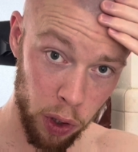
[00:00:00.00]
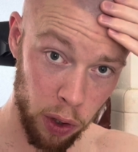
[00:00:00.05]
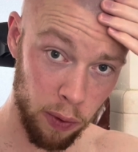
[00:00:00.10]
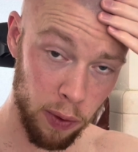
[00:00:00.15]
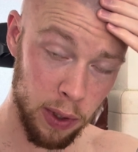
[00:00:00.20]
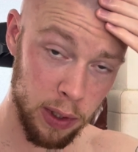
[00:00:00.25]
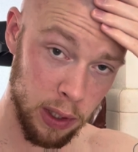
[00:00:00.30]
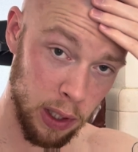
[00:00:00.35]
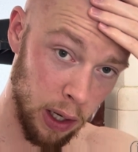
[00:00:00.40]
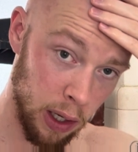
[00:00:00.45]

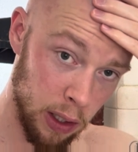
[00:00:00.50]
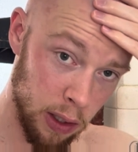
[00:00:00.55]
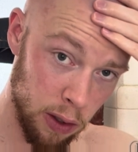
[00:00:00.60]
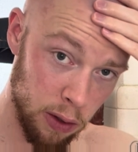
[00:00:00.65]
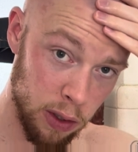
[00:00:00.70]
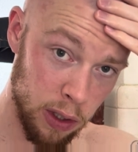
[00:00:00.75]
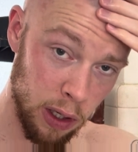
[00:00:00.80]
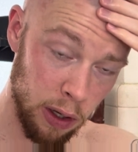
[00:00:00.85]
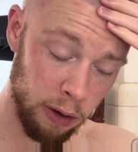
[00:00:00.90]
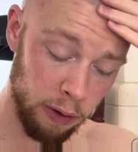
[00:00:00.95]
risk cutting
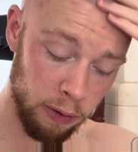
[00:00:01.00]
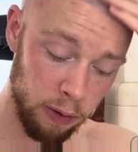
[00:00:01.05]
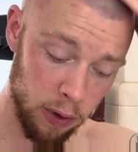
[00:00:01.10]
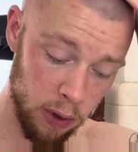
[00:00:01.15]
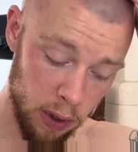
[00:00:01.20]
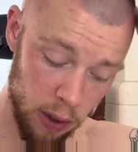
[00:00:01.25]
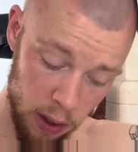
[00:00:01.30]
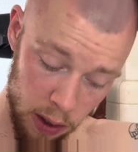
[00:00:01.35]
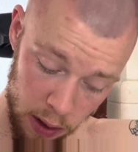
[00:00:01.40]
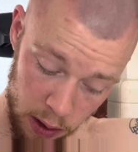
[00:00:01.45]
yourself.
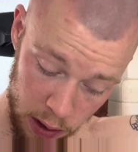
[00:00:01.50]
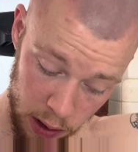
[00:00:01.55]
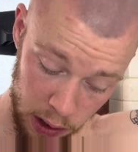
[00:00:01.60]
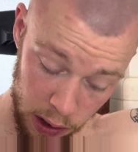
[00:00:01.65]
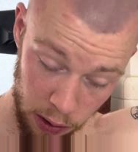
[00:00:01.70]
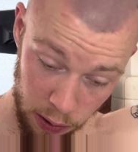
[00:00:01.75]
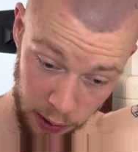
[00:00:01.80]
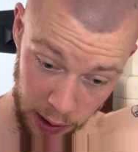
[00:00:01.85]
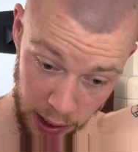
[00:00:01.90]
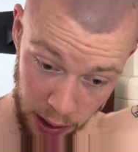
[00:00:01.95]

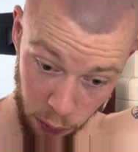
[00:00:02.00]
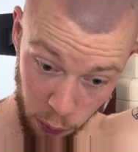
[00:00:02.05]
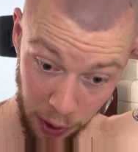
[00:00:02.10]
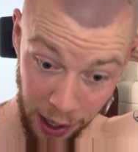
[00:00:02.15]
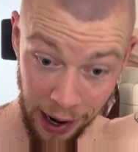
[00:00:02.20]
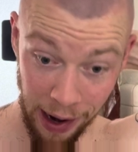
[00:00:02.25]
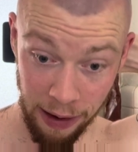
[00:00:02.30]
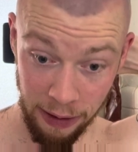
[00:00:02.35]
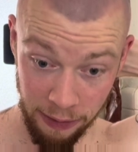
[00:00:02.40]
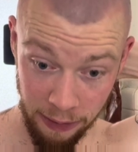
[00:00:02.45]
So when I
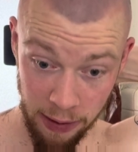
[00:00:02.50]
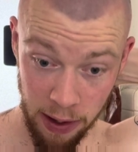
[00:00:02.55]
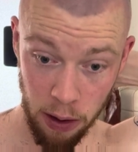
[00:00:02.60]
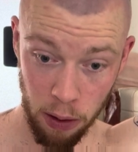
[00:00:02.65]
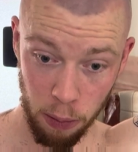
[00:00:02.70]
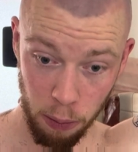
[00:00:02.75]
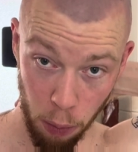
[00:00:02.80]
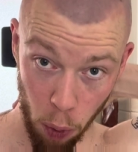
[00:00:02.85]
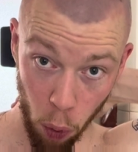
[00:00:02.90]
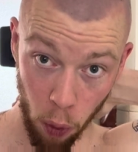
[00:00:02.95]
feel
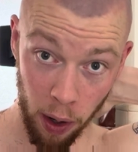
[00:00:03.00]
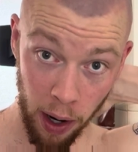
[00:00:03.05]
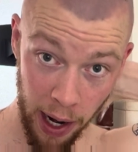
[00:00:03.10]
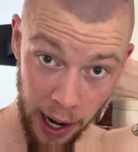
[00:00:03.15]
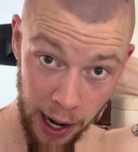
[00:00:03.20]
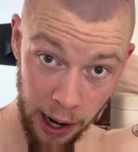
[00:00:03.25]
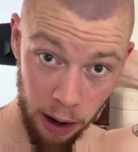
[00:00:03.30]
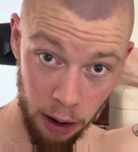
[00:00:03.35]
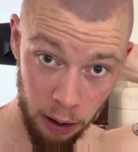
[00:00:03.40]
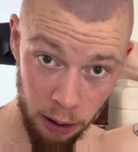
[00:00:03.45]
more
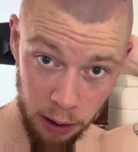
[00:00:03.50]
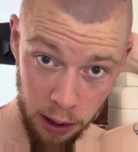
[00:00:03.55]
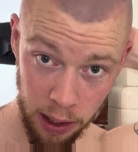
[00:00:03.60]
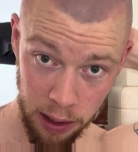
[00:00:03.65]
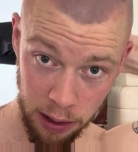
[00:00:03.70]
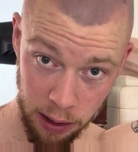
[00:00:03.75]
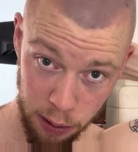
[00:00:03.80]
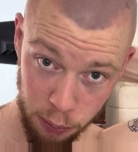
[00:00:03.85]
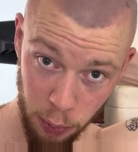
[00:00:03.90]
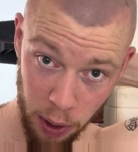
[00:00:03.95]
hair in the
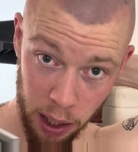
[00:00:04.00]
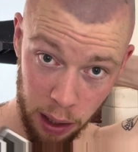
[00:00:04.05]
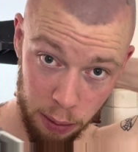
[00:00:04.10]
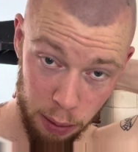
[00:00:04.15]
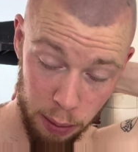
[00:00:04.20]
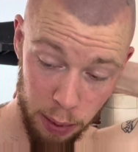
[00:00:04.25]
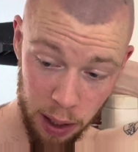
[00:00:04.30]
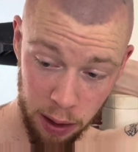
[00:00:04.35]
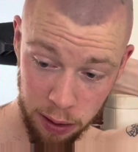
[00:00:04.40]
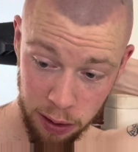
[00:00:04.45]
spot I'm
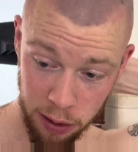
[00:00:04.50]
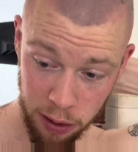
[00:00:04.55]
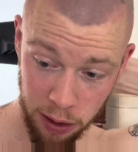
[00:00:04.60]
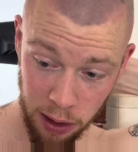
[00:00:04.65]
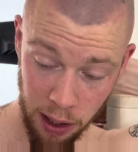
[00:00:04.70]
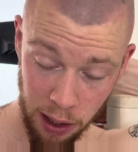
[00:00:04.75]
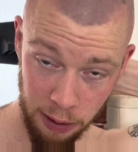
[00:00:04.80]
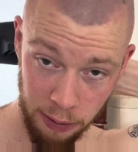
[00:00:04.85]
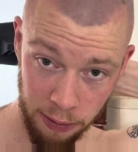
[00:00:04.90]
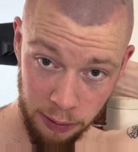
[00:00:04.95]
about to
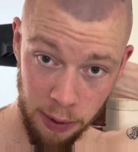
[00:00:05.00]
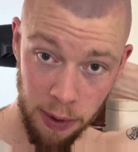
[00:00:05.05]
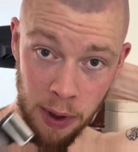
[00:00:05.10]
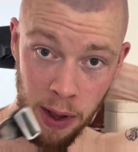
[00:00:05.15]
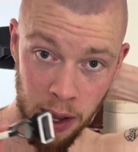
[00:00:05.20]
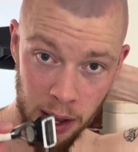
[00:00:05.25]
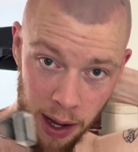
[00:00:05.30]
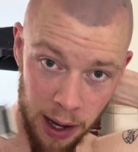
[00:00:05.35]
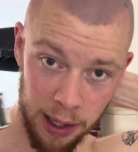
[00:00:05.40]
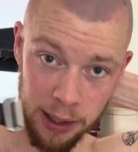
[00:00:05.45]
shave,
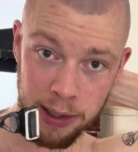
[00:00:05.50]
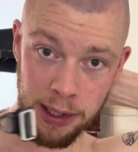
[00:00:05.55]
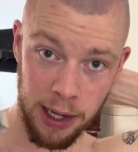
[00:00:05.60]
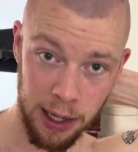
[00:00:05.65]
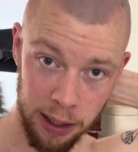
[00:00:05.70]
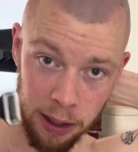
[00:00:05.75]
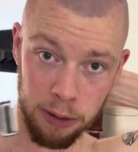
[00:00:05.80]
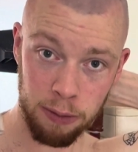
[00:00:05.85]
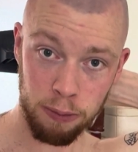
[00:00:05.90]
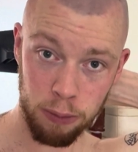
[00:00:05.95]
I
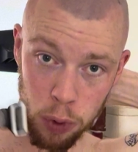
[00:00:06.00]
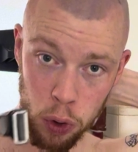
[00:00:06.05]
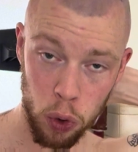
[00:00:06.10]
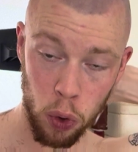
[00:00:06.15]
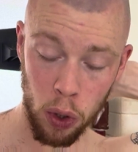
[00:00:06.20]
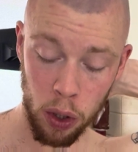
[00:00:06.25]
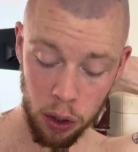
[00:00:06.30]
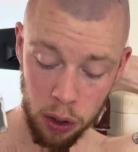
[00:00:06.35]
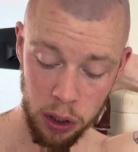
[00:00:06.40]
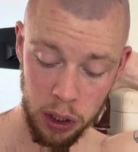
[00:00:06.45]
take
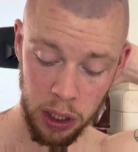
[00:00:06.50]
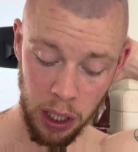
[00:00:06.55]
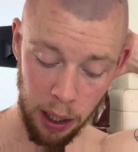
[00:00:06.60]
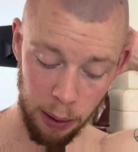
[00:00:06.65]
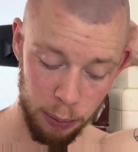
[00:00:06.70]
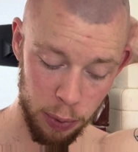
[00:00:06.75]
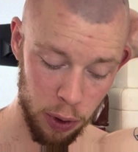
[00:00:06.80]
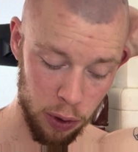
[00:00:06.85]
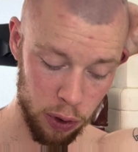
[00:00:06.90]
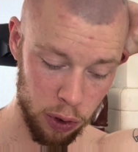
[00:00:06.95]
shorter,
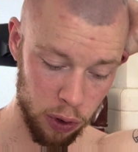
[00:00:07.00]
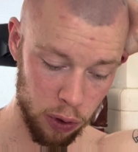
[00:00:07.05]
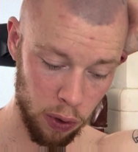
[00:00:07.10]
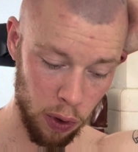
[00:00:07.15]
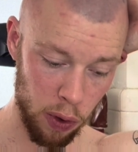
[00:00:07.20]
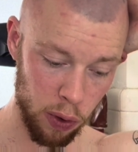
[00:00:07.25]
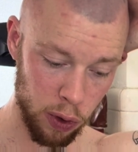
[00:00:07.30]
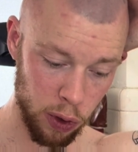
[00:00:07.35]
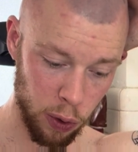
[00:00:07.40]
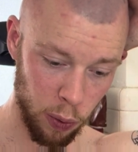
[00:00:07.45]
choppier
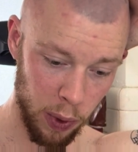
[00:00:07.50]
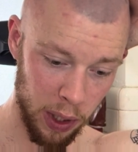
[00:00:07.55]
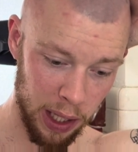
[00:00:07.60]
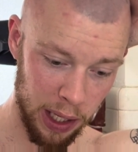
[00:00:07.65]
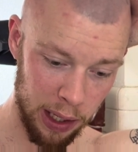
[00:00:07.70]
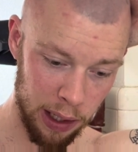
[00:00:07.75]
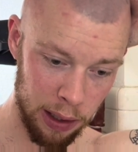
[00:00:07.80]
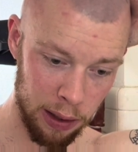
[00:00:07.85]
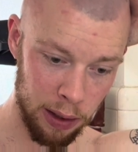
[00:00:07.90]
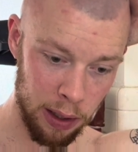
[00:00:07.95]
strokes with
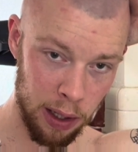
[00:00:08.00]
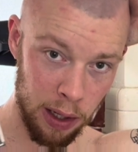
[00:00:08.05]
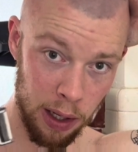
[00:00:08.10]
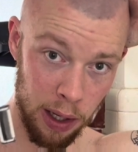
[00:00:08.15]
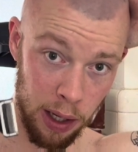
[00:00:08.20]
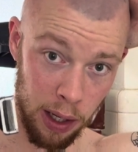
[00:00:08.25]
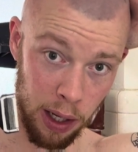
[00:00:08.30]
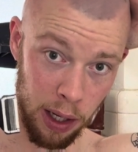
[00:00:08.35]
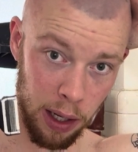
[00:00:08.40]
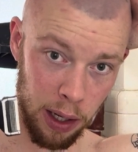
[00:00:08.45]
it.
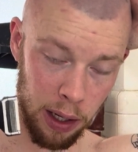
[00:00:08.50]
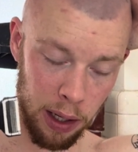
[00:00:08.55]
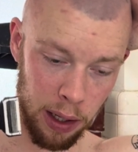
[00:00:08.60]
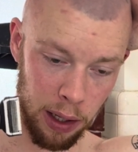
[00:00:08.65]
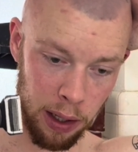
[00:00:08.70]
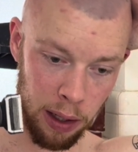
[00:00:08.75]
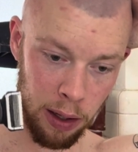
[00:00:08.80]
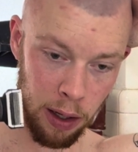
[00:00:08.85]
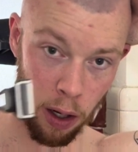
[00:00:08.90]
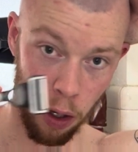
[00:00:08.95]

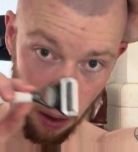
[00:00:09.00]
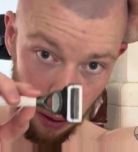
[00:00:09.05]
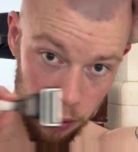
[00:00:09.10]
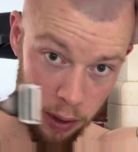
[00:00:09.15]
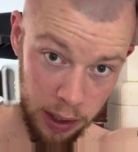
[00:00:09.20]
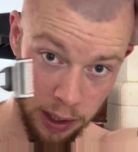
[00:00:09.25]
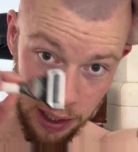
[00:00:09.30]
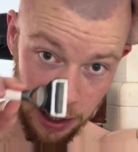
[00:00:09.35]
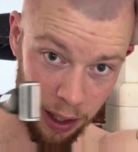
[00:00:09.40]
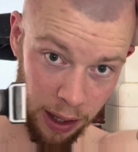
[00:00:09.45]
Always
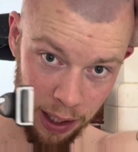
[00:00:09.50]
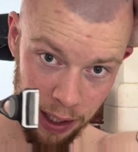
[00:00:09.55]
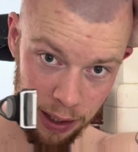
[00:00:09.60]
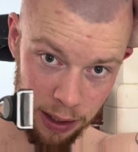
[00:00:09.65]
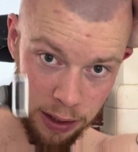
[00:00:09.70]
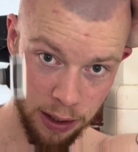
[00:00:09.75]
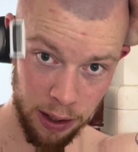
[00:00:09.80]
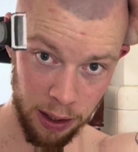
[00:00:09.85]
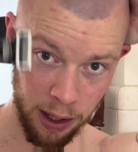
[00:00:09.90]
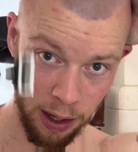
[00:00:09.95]
like
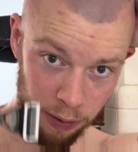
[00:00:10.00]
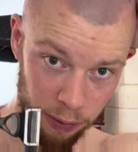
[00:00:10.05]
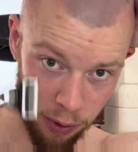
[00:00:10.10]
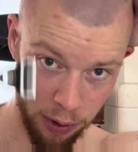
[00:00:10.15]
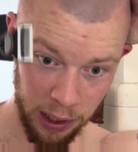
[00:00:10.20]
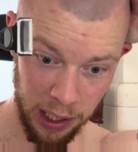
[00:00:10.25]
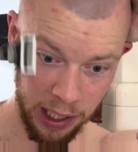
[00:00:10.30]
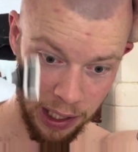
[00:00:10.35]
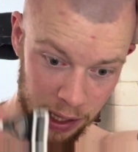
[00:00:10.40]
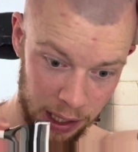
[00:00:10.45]
this, never
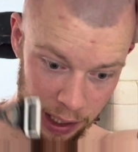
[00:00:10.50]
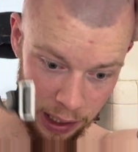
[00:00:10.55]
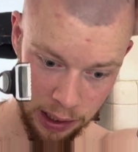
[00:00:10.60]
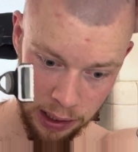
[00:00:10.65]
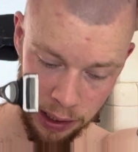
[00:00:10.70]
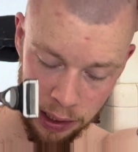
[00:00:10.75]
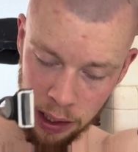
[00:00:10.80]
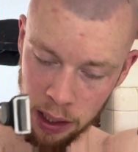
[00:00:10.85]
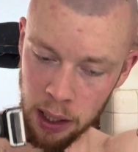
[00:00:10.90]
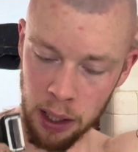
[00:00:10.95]
like
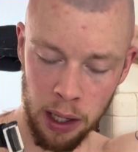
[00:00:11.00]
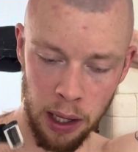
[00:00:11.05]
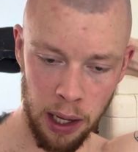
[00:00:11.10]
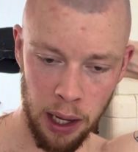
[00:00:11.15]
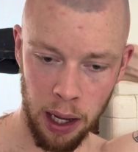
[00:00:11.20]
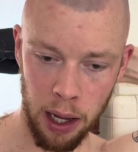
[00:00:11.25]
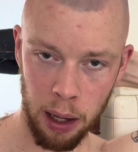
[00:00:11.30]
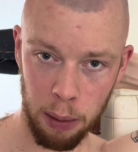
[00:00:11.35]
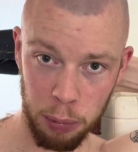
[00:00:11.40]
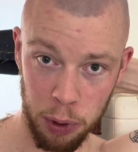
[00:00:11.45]
this.
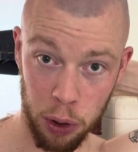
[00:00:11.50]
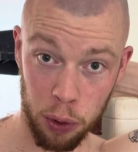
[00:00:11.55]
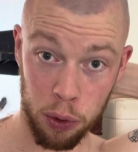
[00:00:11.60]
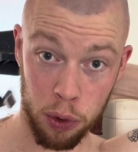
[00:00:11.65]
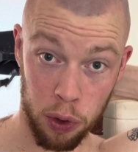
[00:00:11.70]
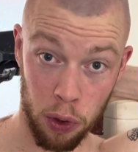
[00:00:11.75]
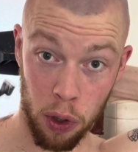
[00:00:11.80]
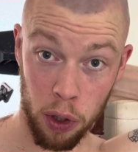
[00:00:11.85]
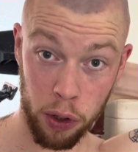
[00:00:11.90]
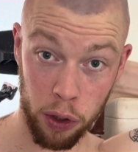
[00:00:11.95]
But those
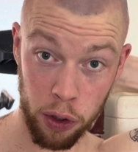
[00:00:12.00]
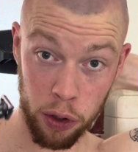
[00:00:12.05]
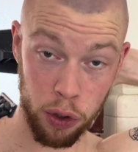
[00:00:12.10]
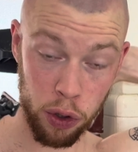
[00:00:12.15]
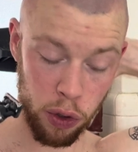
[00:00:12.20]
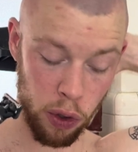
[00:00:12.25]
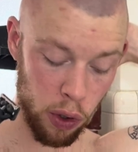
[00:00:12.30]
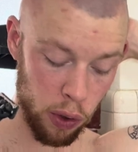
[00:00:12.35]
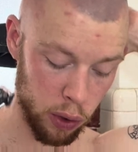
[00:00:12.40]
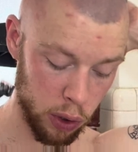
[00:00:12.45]
longer
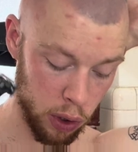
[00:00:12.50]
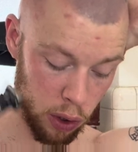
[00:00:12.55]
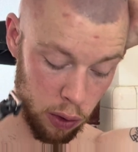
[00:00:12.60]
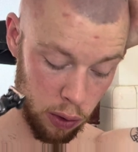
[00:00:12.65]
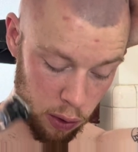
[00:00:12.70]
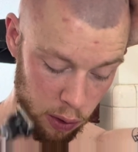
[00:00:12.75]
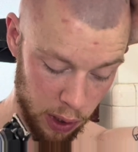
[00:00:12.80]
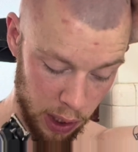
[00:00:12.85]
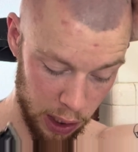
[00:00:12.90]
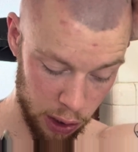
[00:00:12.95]
strokes, those
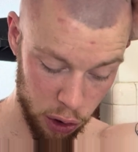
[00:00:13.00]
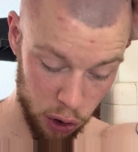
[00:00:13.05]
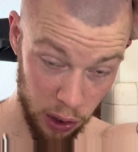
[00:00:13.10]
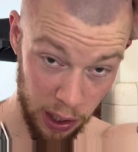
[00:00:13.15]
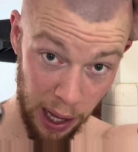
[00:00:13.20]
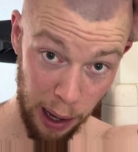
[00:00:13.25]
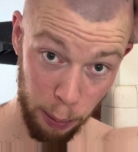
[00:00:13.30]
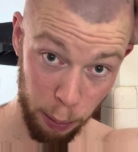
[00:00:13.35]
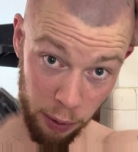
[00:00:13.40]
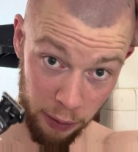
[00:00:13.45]
will get you
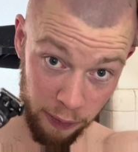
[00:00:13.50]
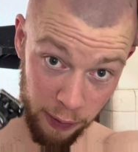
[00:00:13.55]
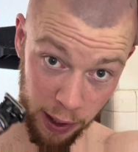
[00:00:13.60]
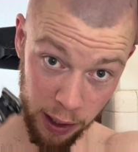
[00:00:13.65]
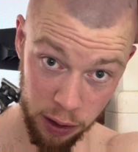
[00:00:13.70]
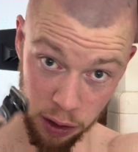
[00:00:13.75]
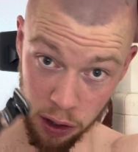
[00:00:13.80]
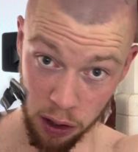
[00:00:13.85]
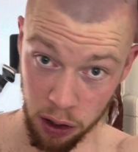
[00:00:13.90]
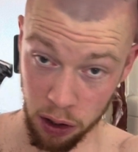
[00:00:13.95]
that
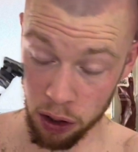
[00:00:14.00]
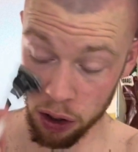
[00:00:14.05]
perfectionist